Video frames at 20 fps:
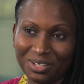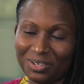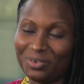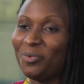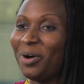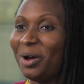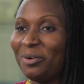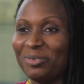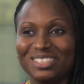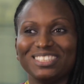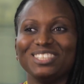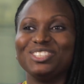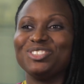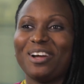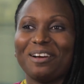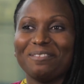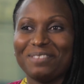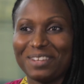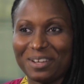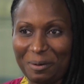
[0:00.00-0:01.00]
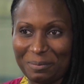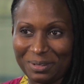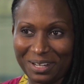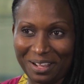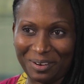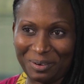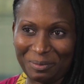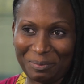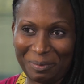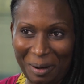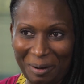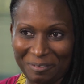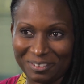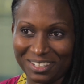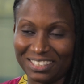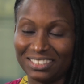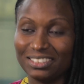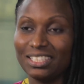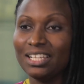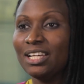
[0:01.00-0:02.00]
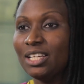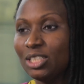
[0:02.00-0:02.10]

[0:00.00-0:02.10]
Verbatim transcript: Why was there traffic coming out of Providence?